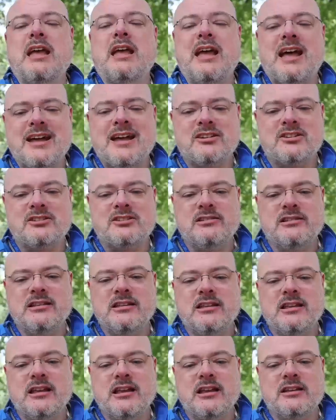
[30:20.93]

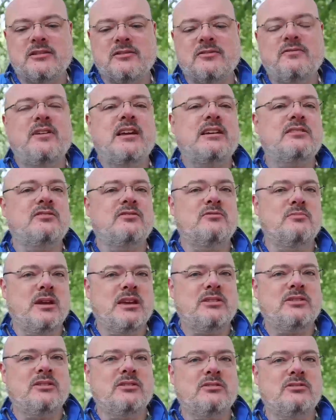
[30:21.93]
actually an effective
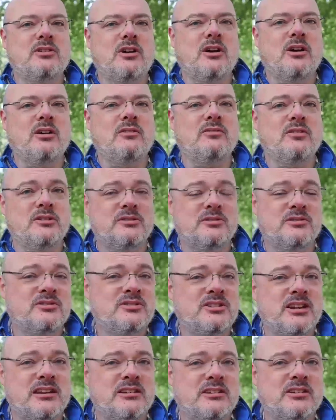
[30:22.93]
method of
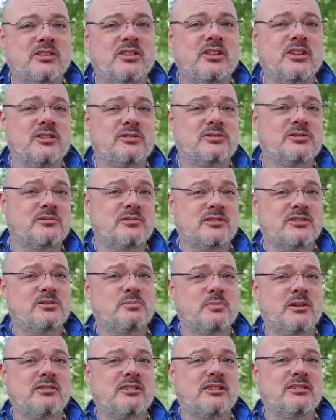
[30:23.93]
understanding the user
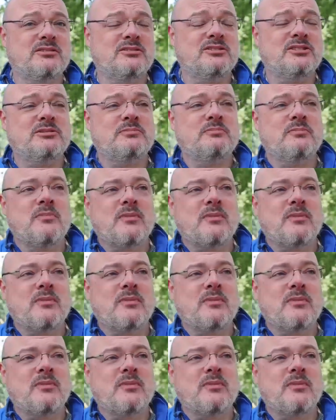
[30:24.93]
experience?